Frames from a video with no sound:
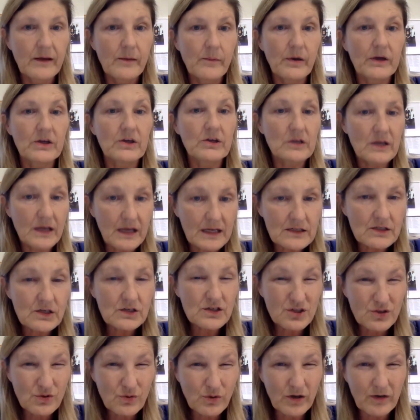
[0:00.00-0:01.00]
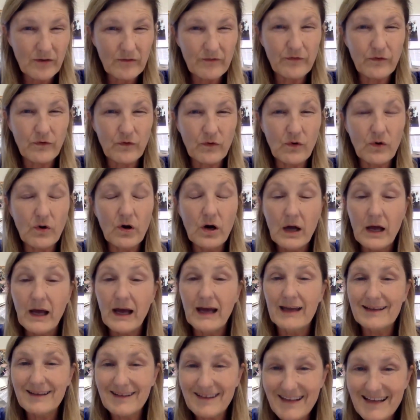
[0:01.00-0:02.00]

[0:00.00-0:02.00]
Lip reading: but you need to do it for at